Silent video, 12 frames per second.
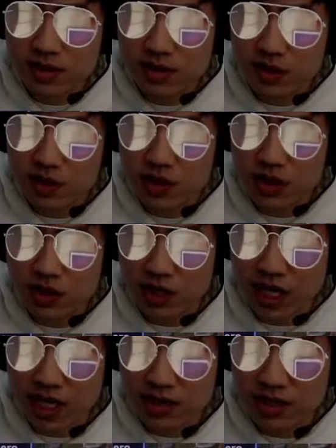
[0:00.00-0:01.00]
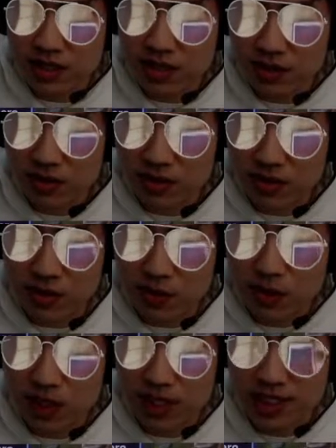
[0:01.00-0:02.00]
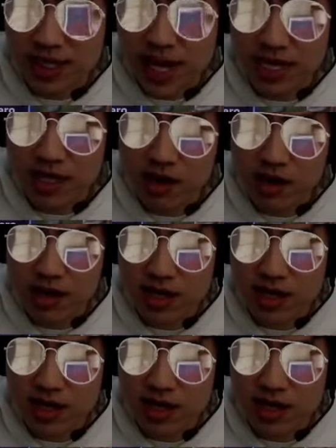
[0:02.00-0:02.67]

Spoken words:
throw the grenade, you see this little plus icon.